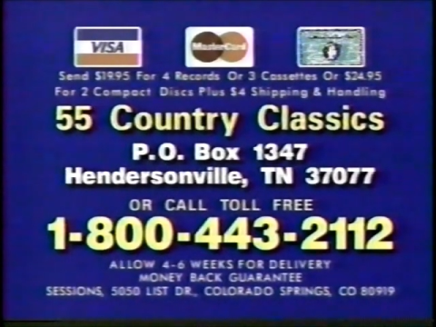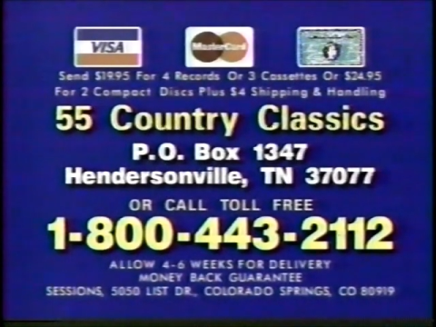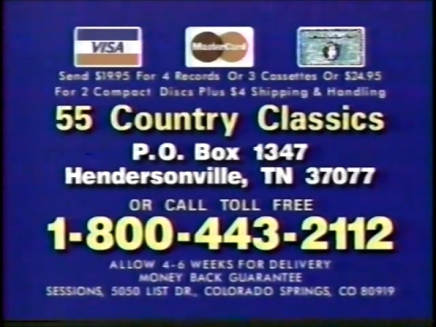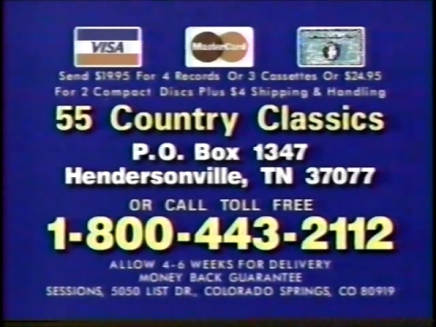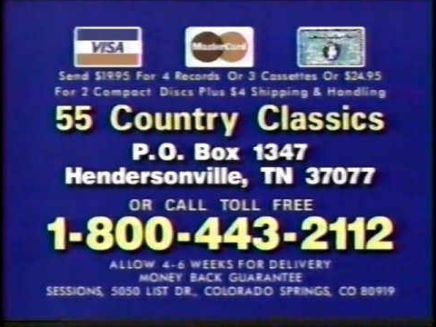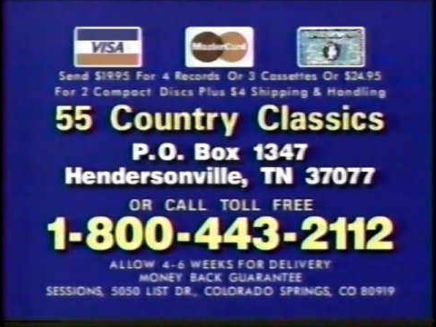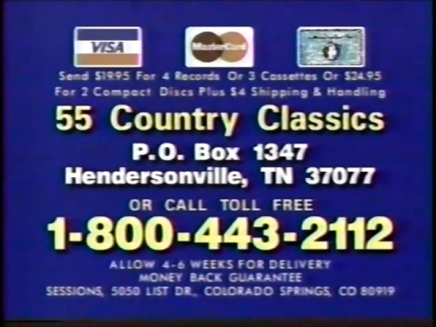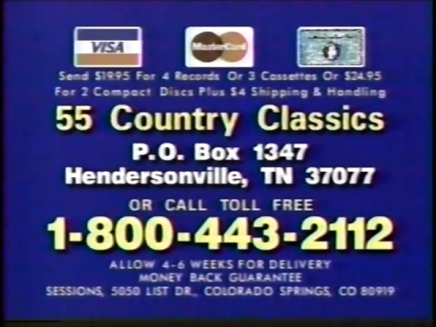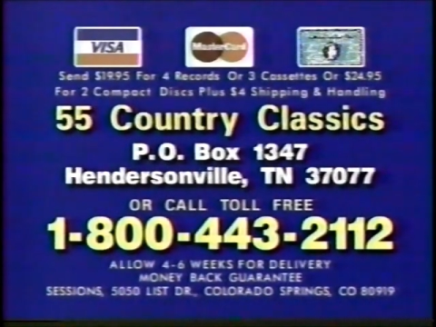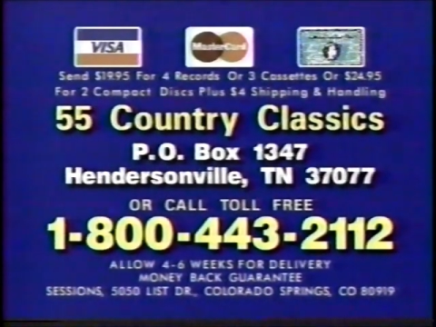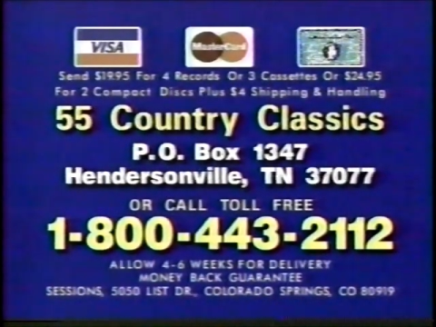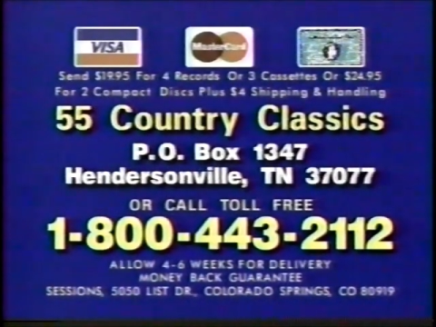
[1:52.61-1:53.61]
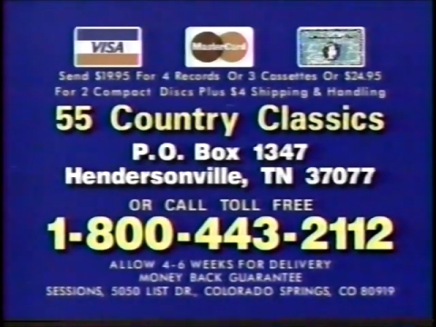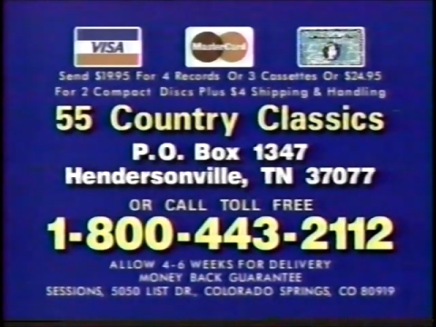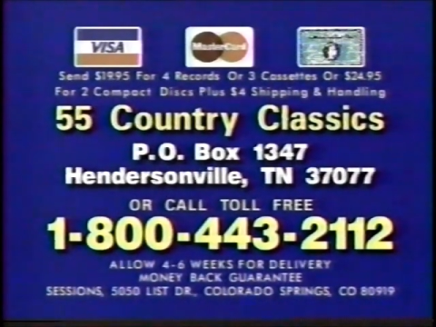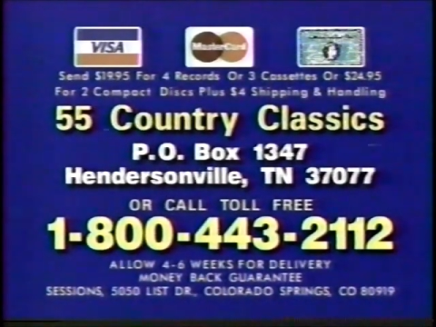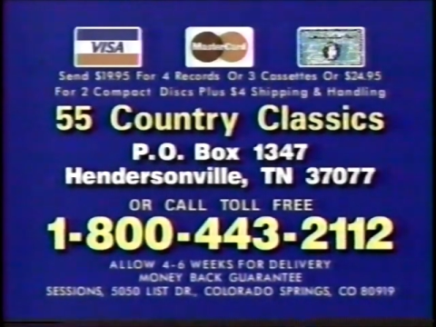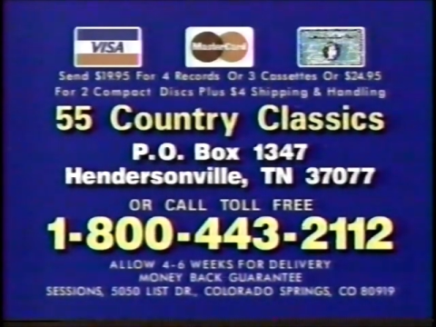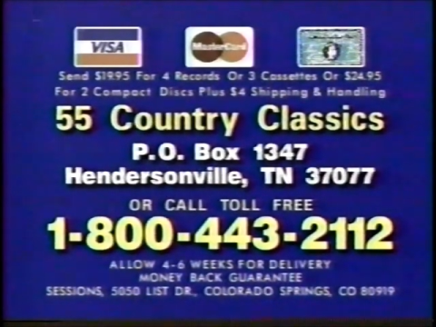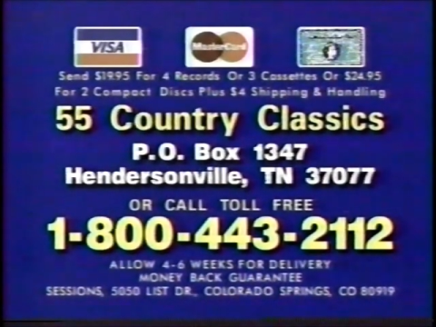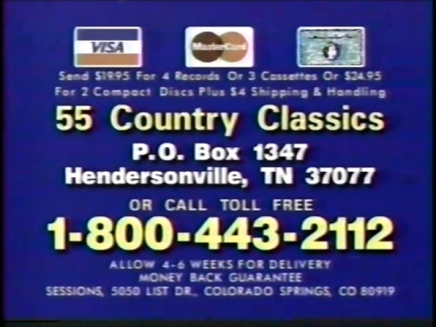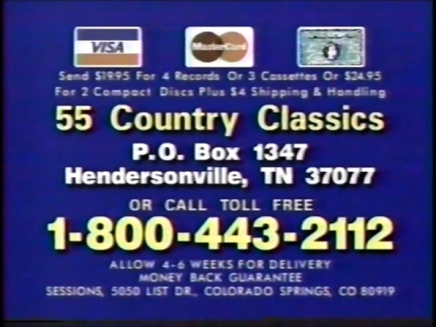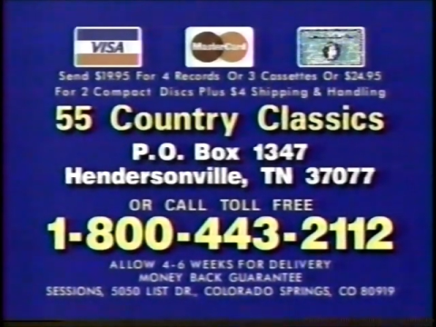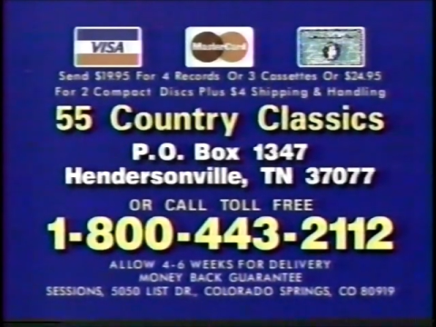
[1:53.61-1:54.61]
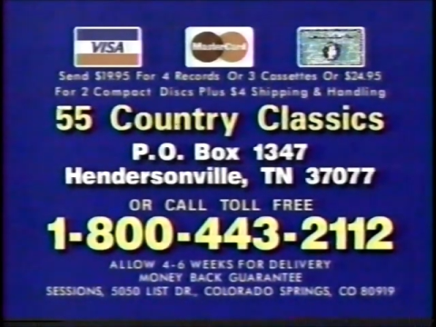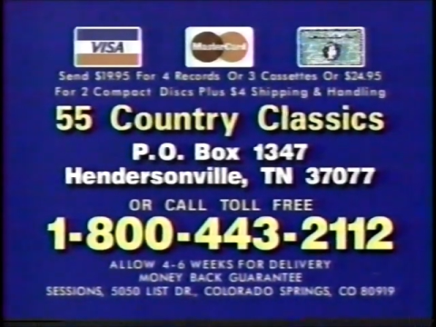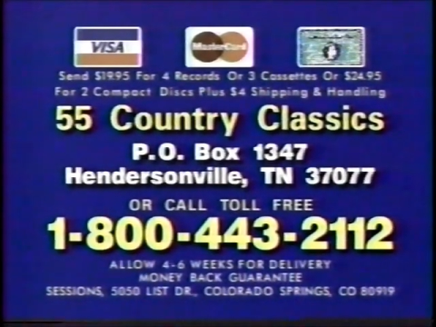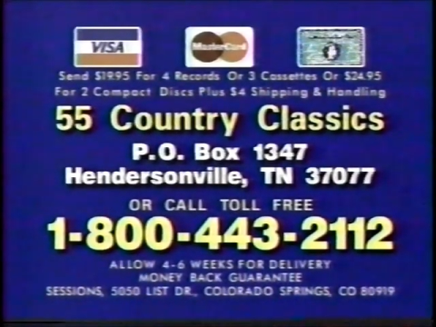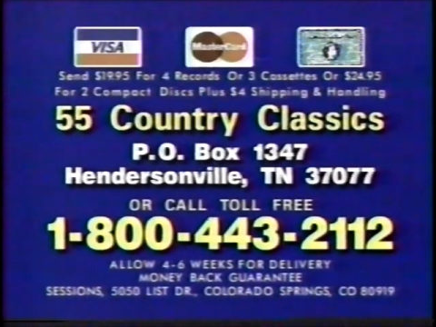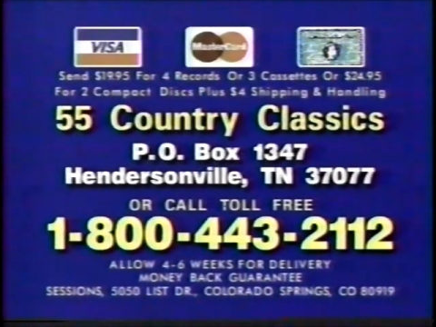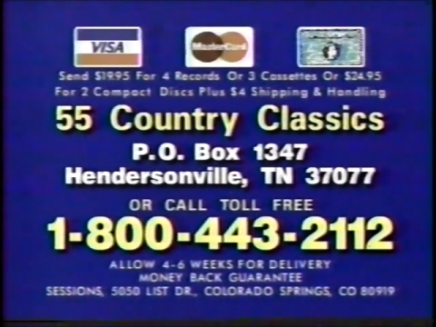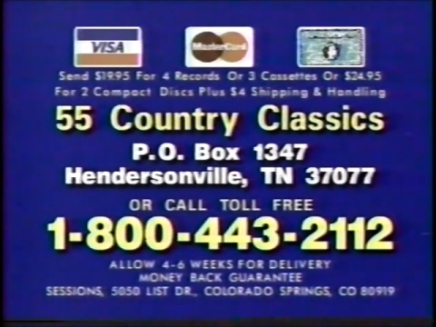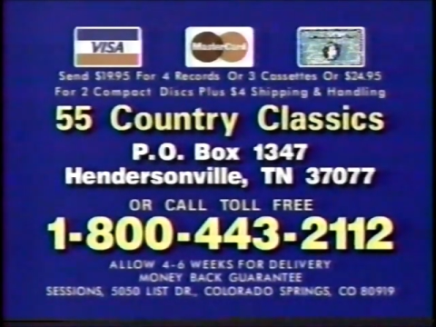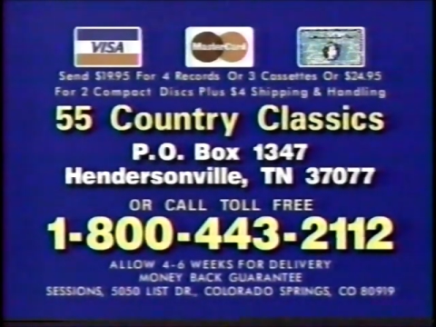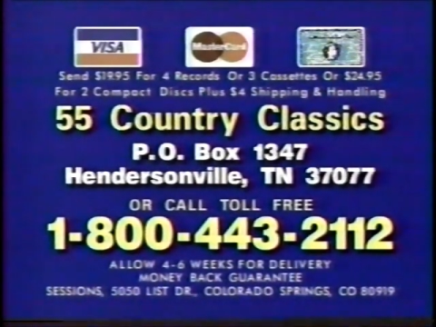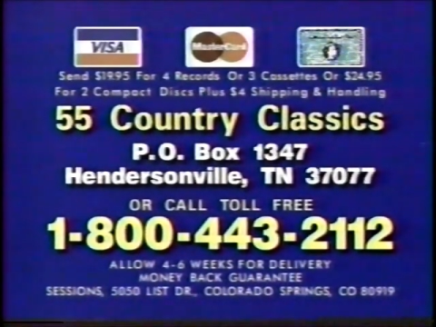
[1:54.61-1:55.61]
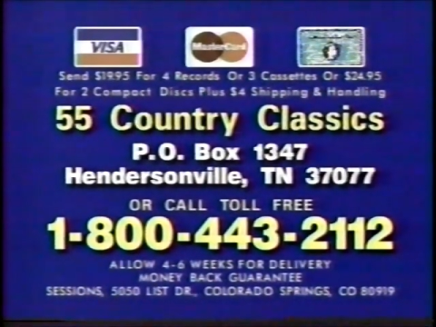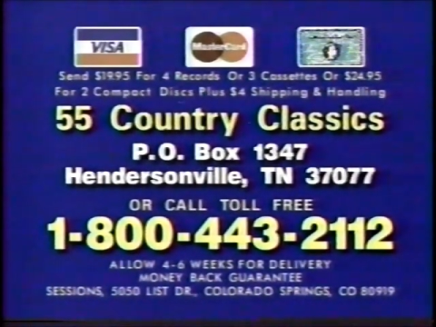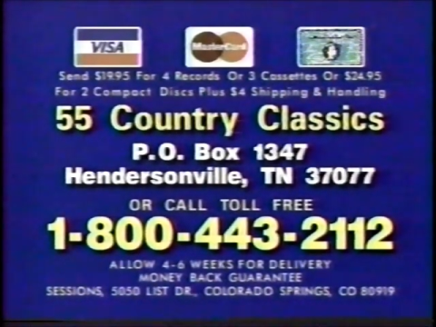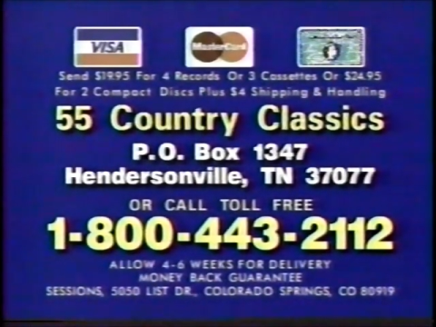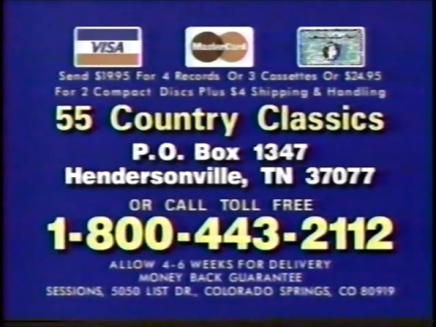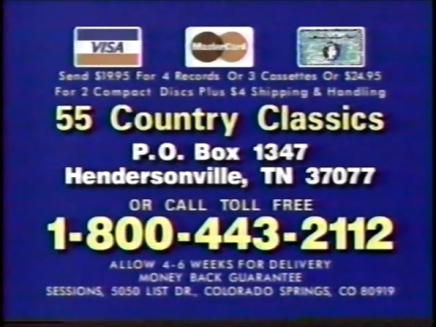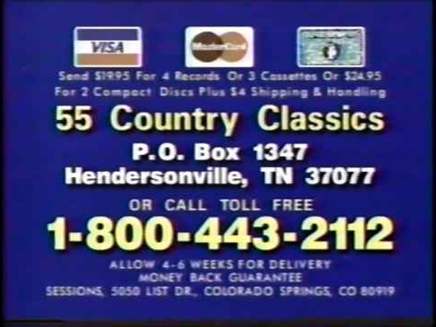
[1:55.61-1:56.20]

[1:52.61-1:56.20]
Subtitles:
Nobody's mouth can be seen.